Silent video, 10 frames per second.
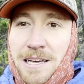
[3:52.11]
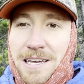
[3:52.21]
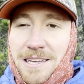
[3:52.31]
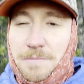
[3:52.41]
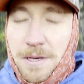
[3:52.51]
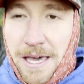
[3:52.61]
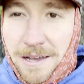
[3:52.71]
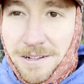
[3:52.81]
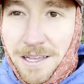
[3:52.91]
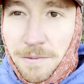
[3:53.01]
It can be
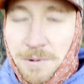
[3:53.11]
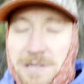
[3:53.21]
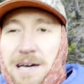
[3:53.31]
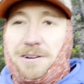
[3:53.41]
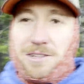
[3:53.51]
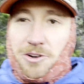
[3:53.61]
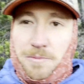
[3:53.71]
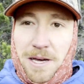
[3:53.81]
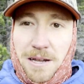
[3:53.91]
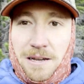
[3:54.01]
angled up or down a little
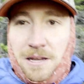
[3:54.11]
bit,